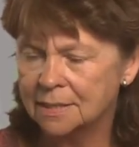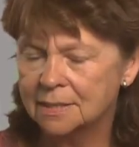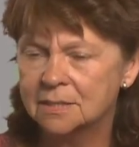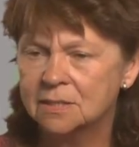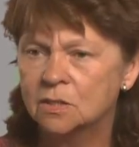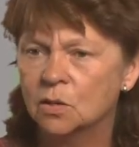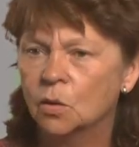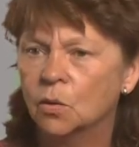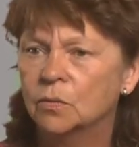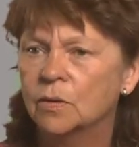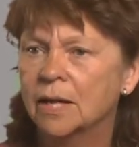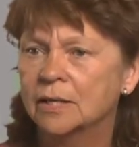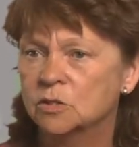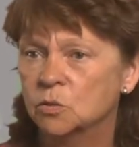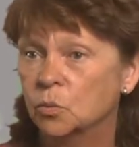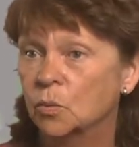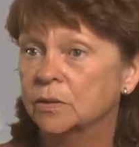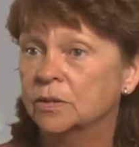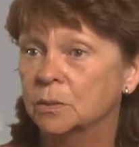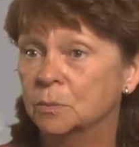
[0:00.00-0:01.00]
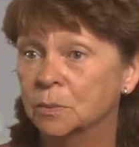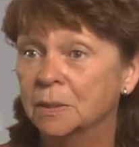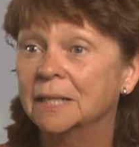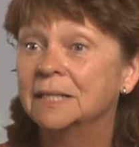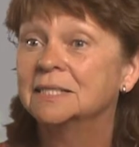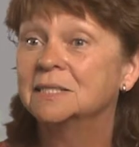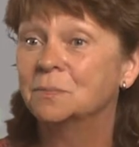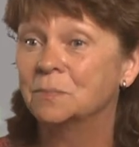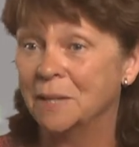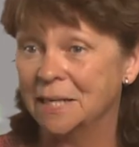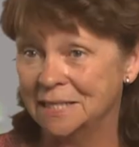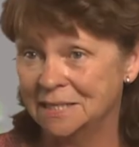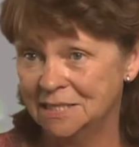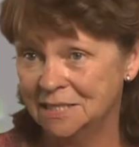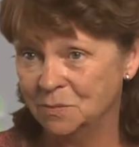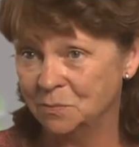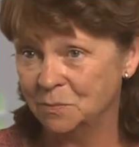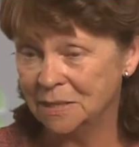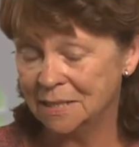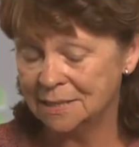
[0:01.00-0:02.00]
And so that's what the place
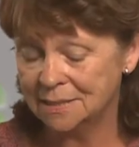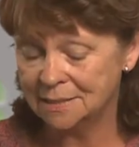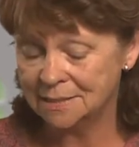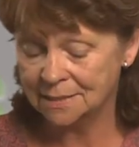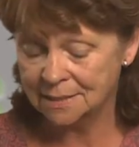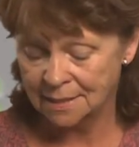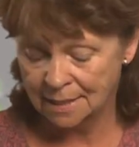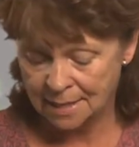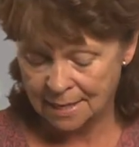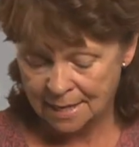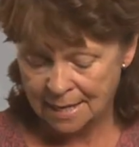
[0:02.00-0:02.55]
based means.